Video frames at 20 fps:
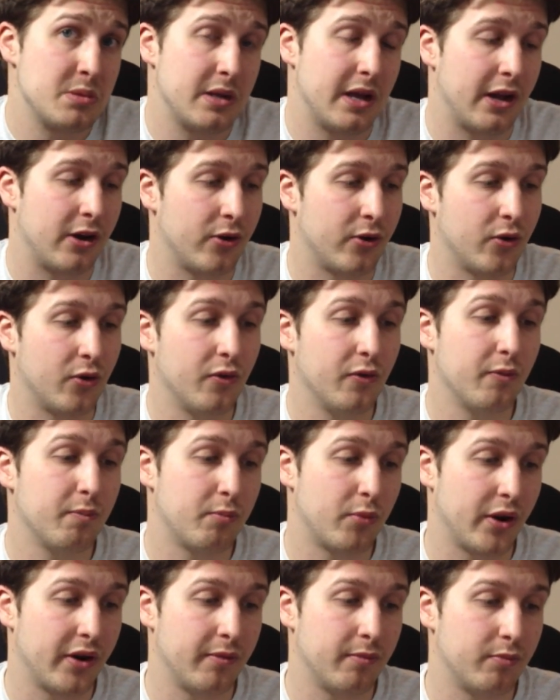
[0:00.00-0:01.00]
I don't know,
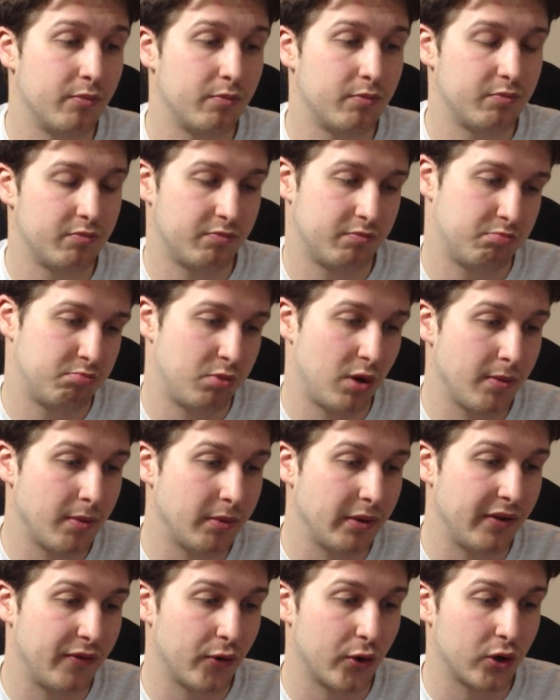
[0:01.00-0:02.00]

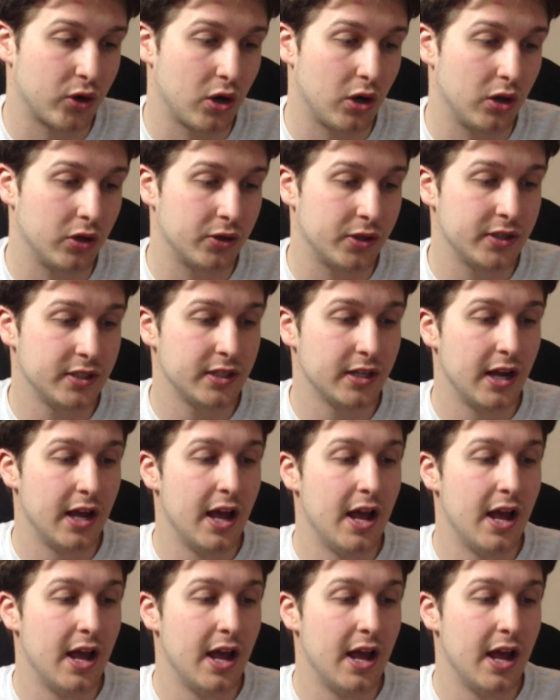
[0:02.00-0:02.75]
probably for colors.